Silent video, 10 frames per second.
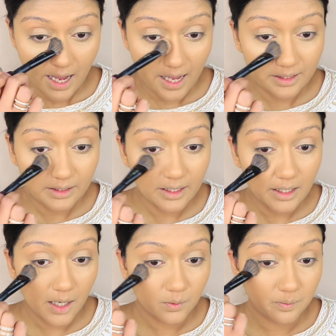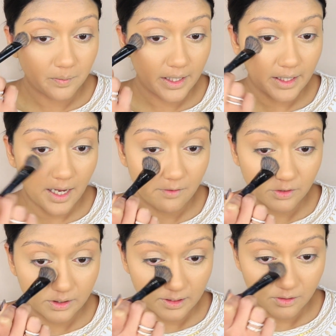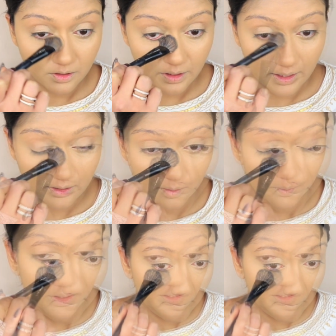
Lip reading: And then I will bake everything together.